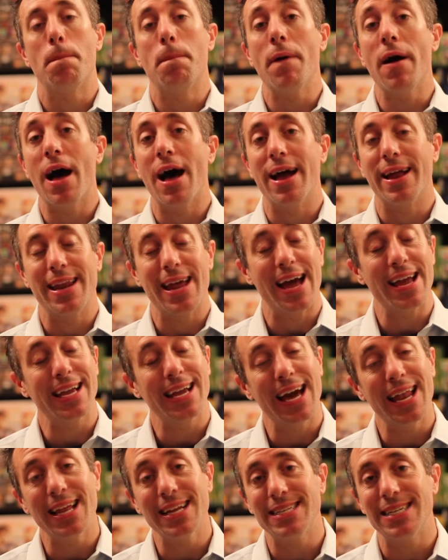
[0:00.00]
but I
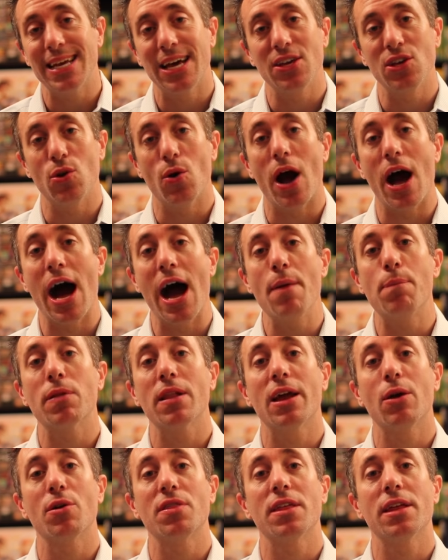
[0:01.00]
gotta tell you, I
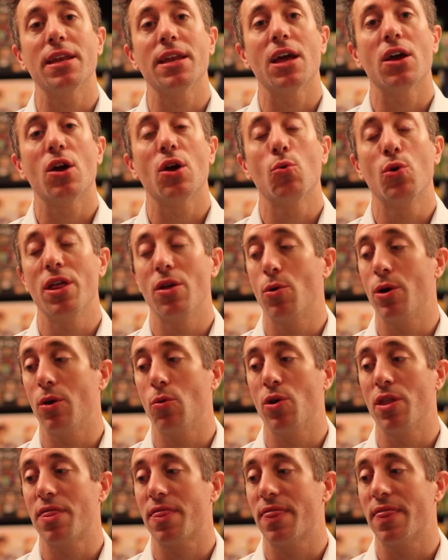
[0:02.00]
play with it
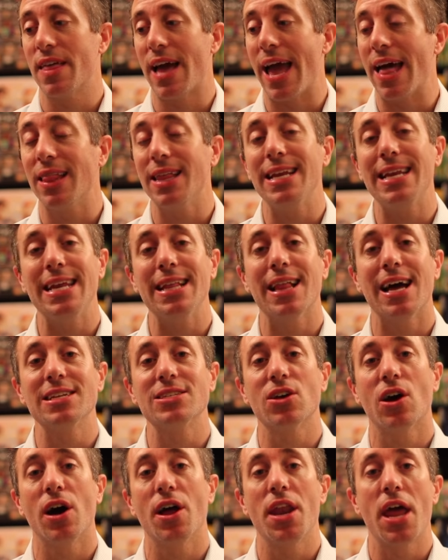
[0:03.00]
with the LED
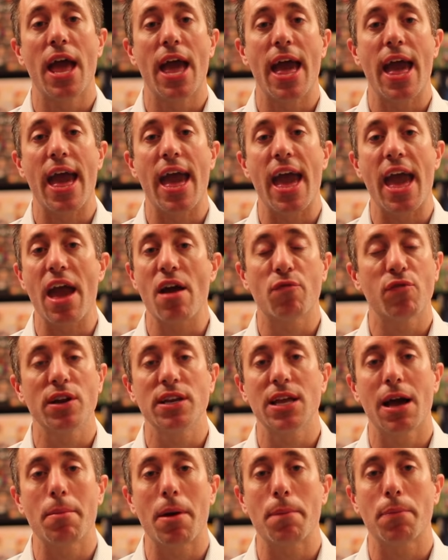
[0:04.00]
lights on
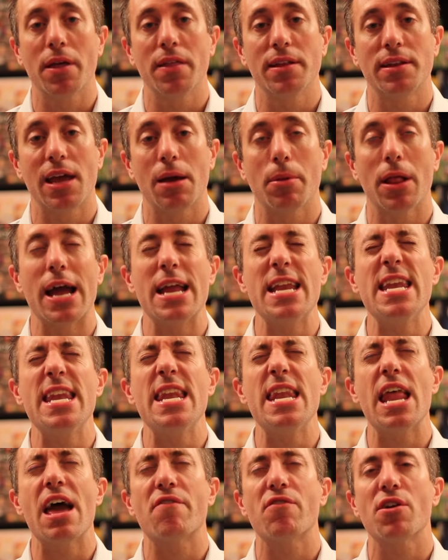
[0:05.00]
every time I play the table. I
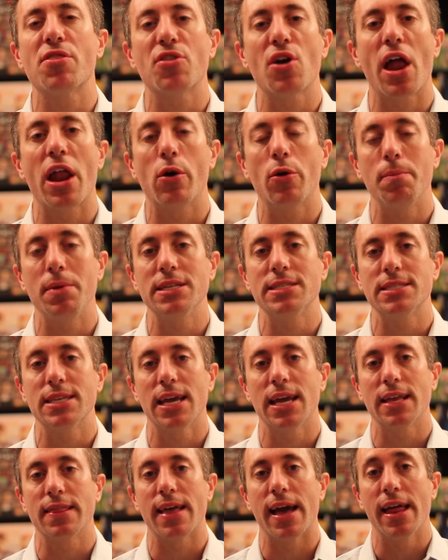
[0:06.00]
never thought I would be
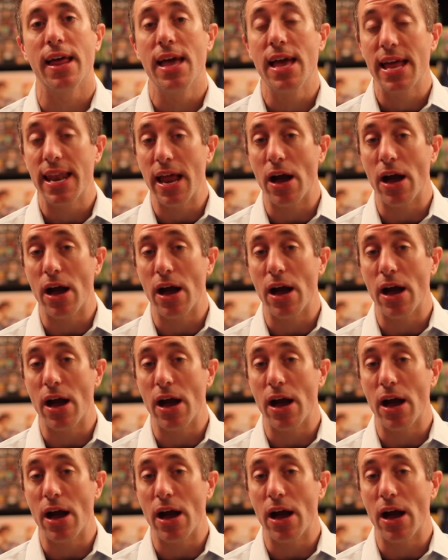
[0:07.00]
saying that.